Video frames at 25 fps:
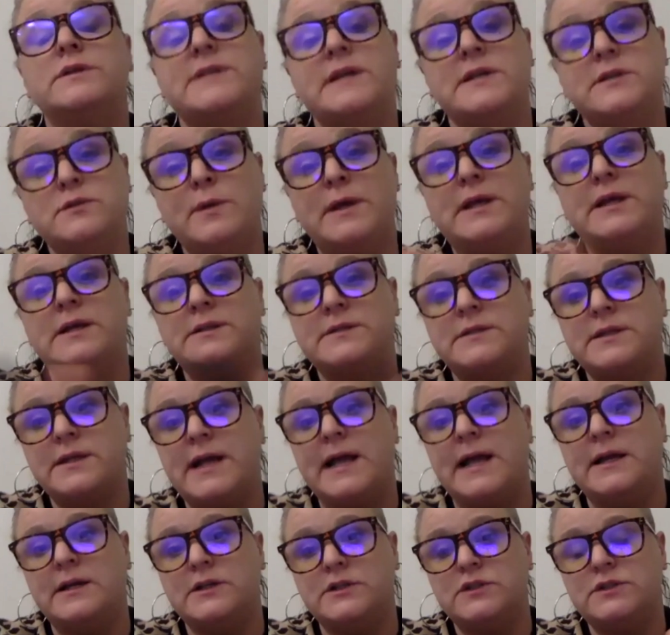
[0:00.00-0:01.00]
as well as the
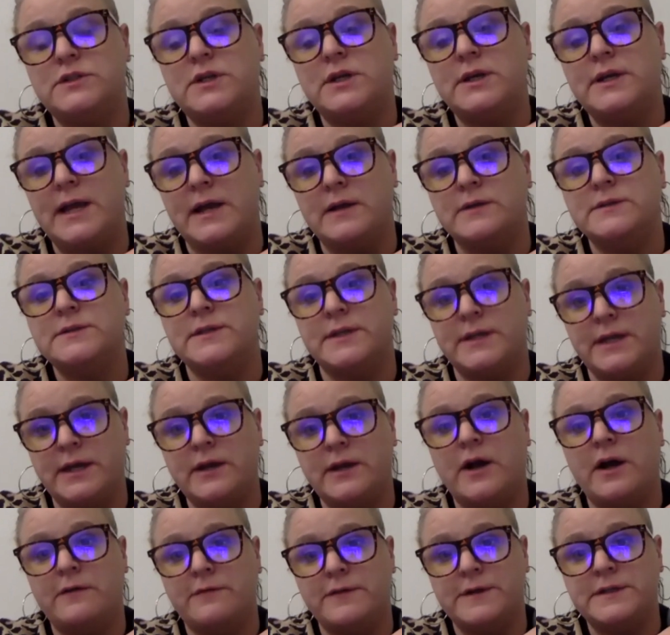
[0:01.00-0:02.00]
college counseling
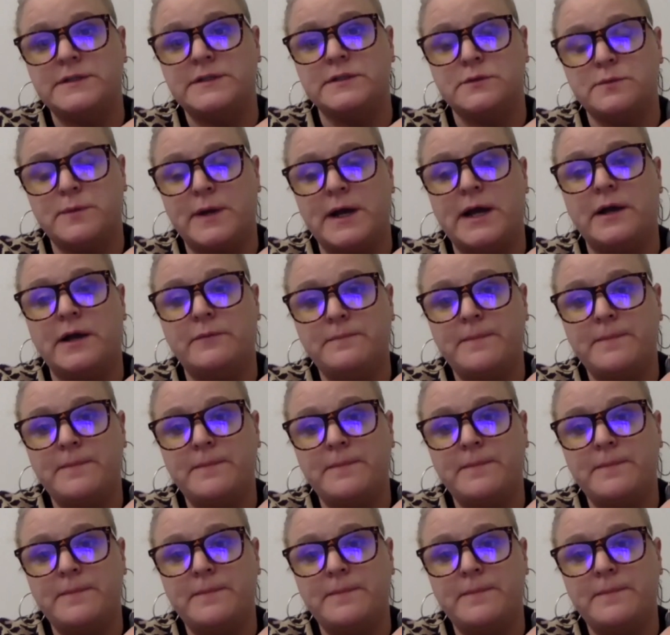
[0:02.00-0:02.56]
office as well.